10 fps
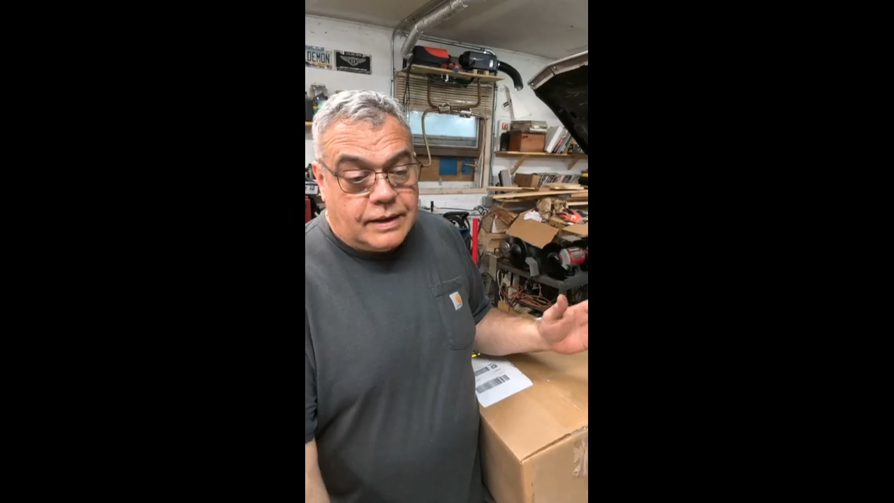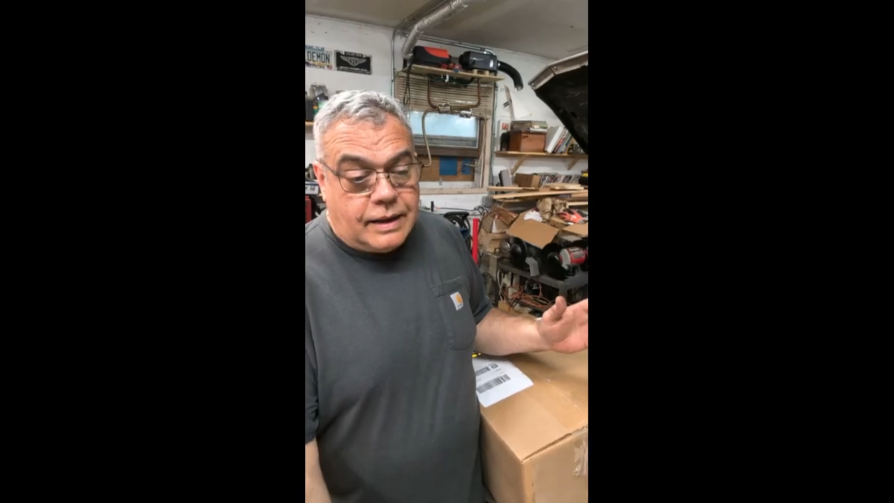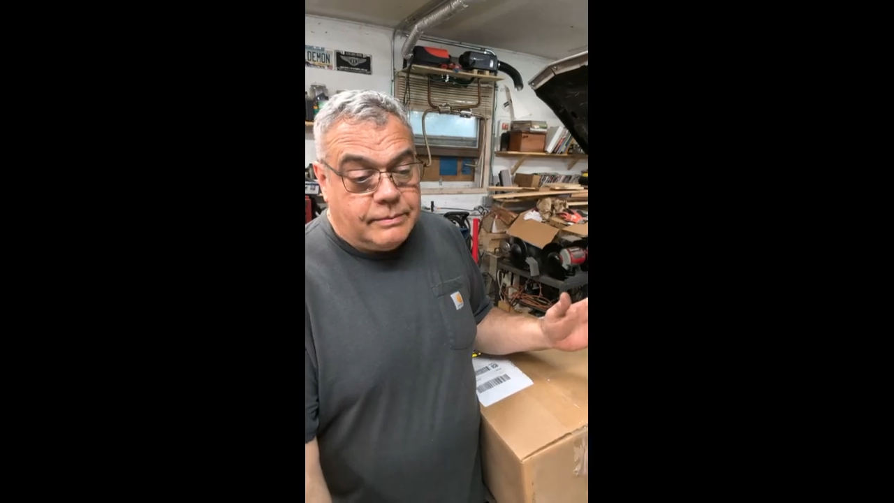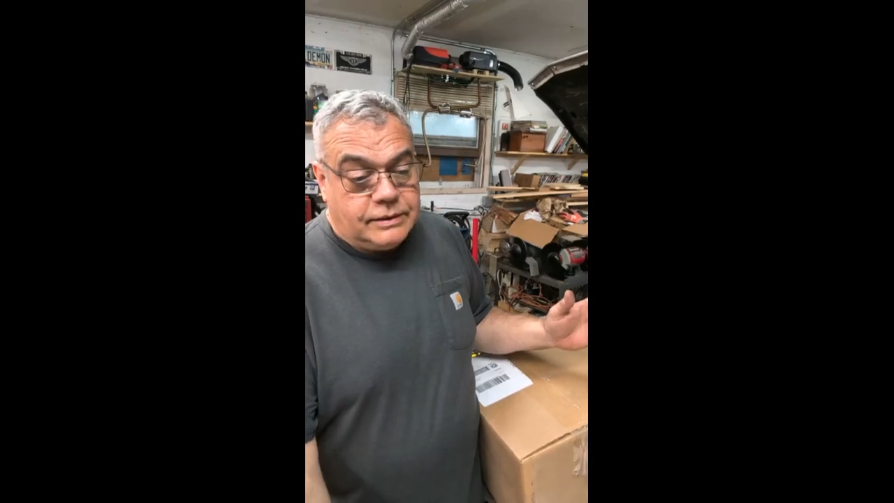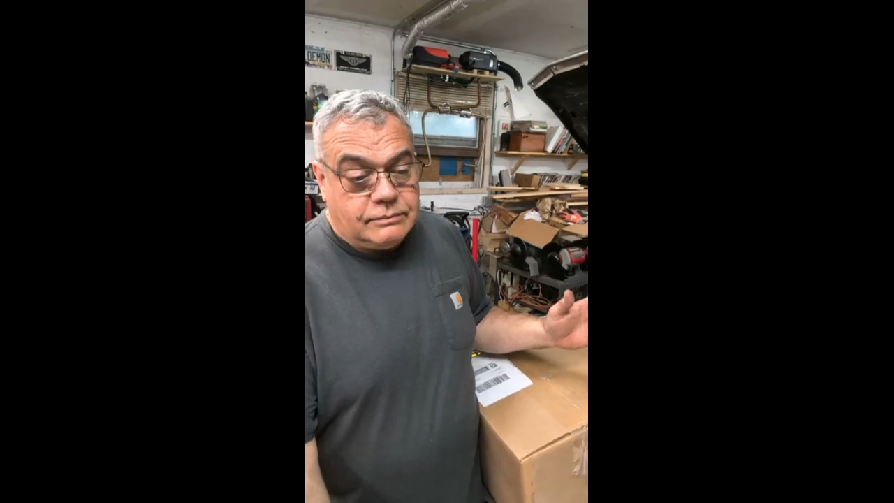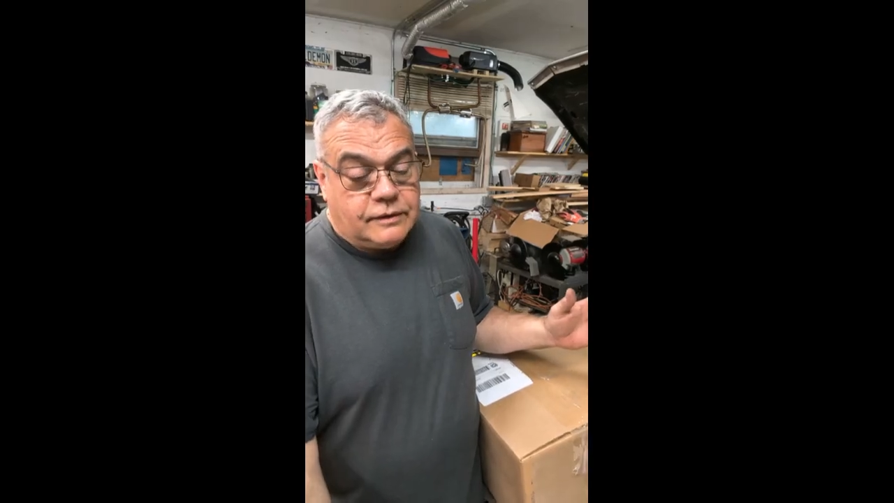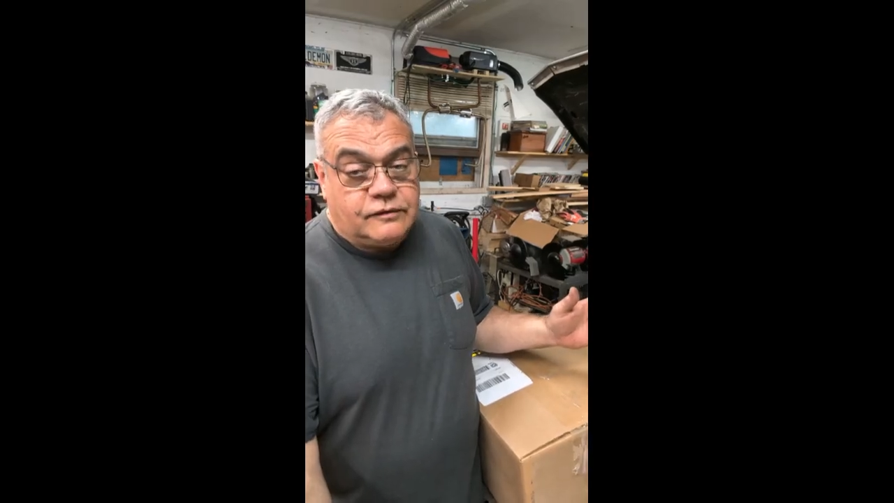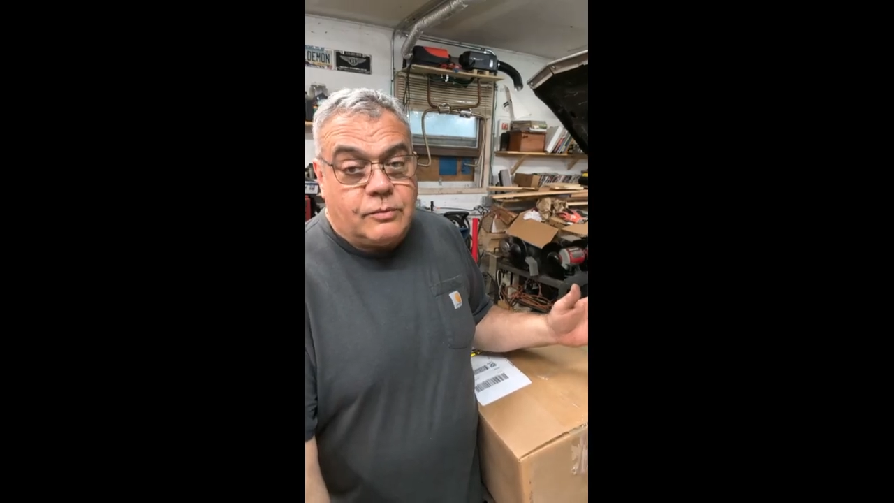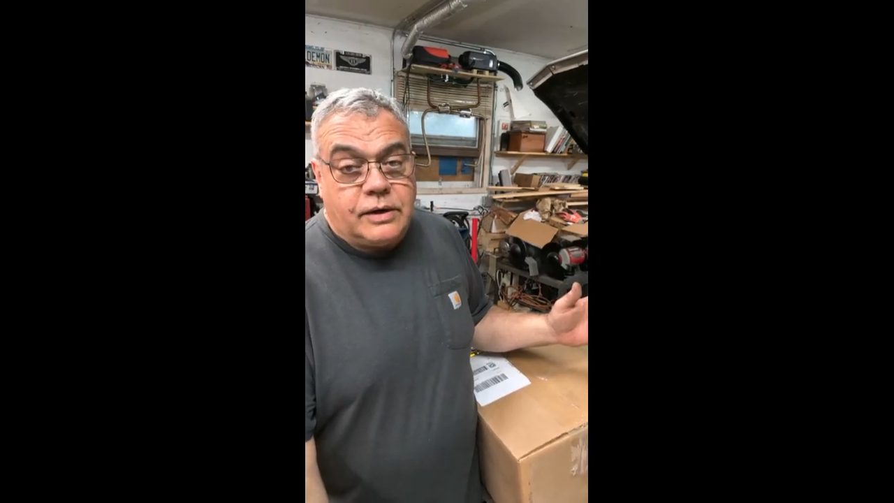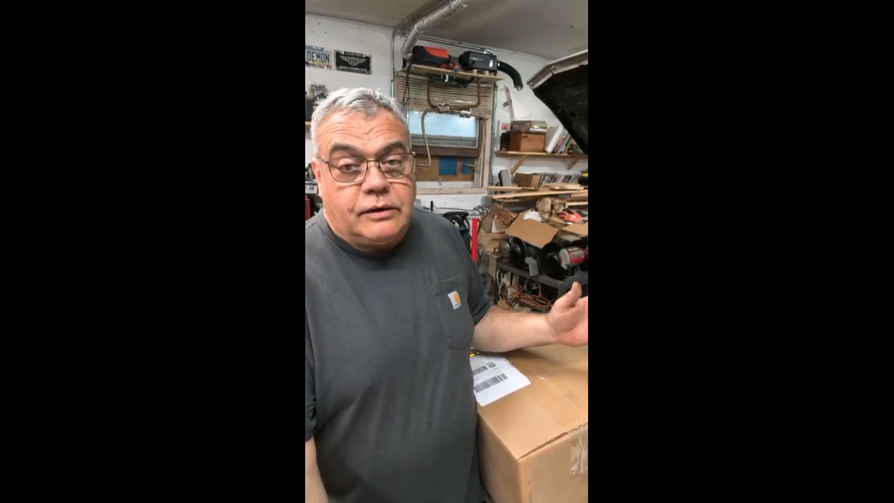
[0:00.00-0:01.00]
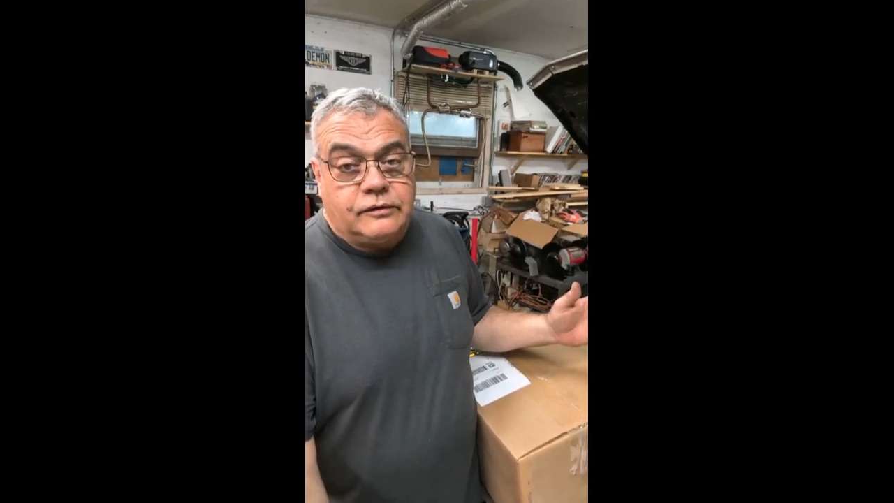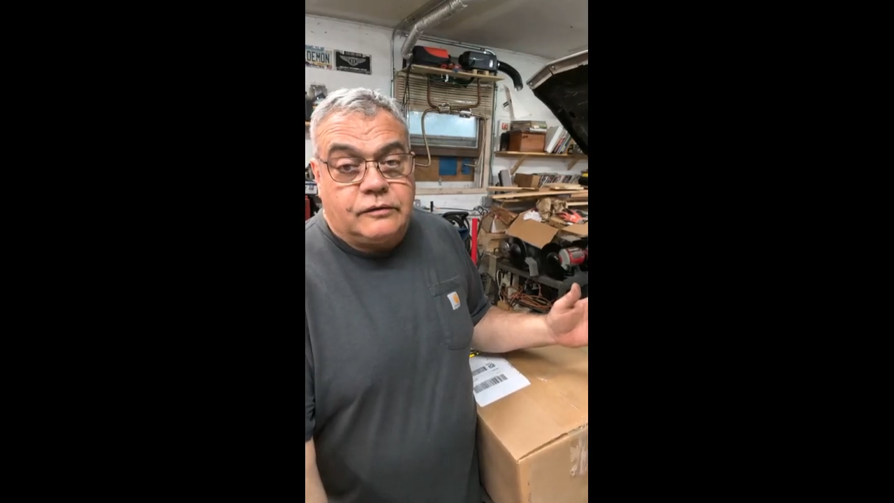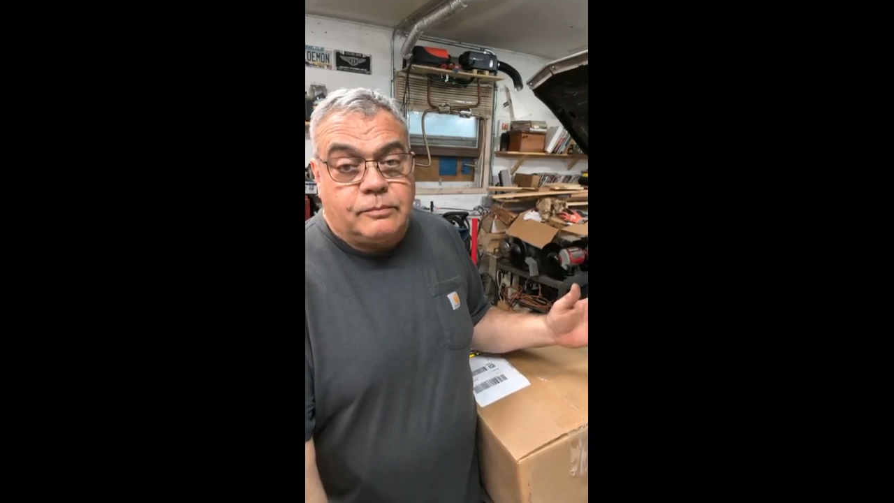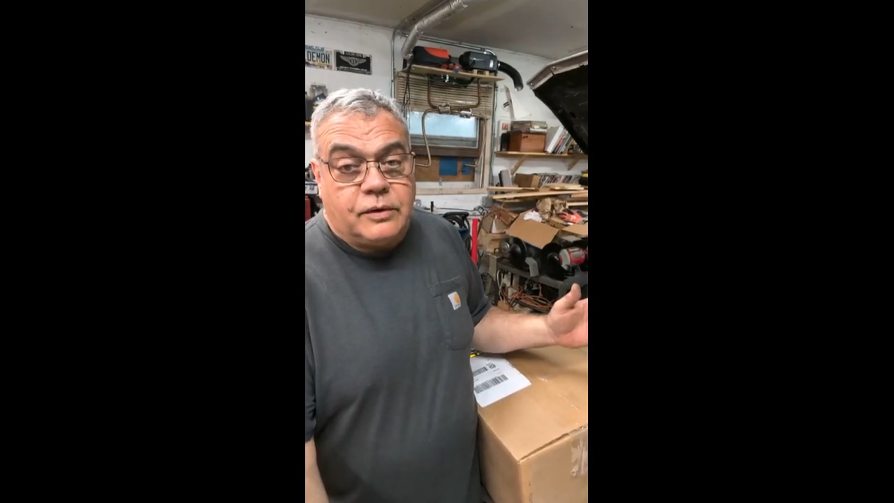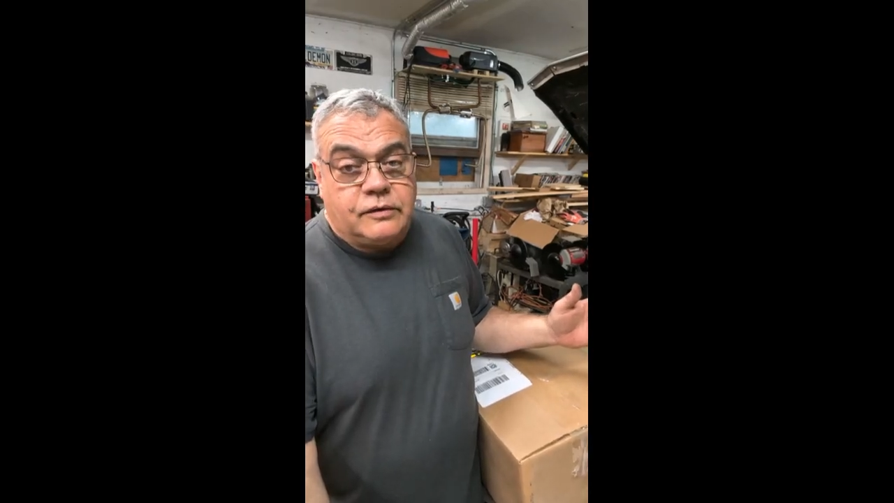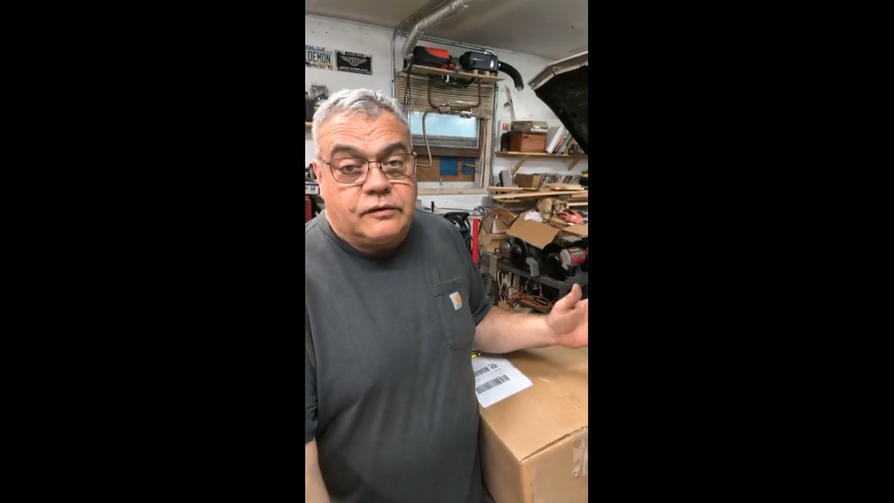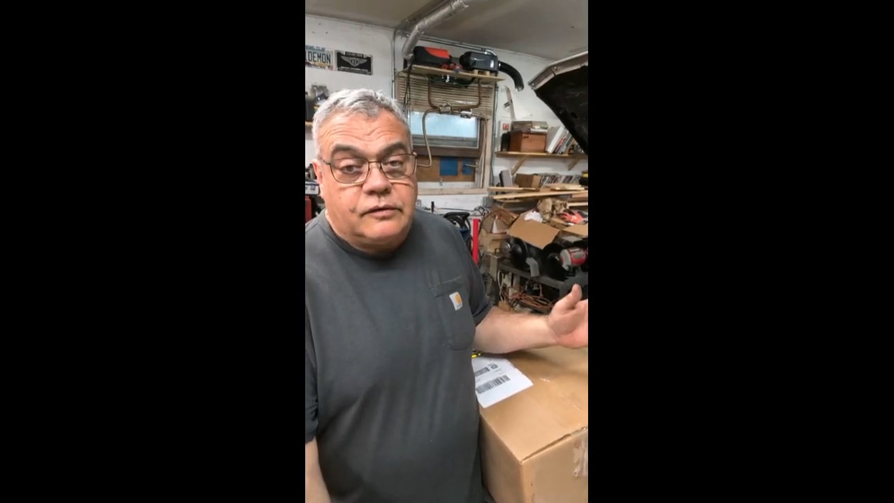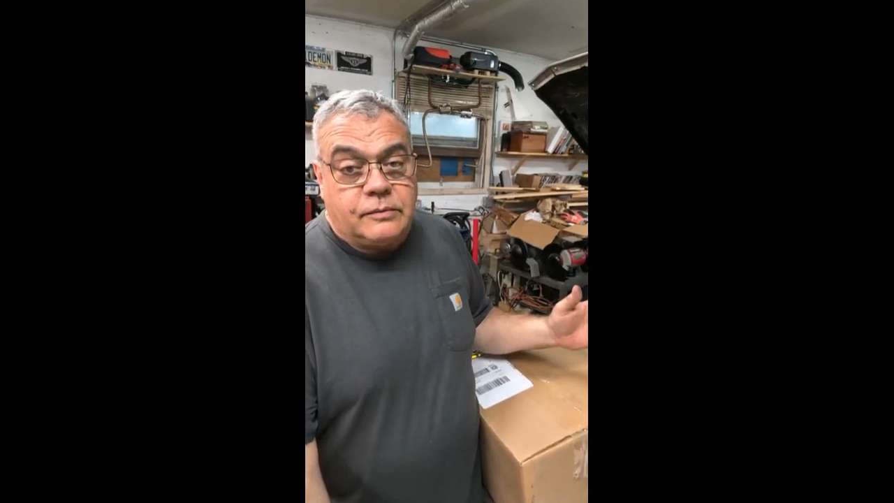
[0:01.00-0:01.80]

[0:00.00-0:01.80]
I mean, if someone else has purchased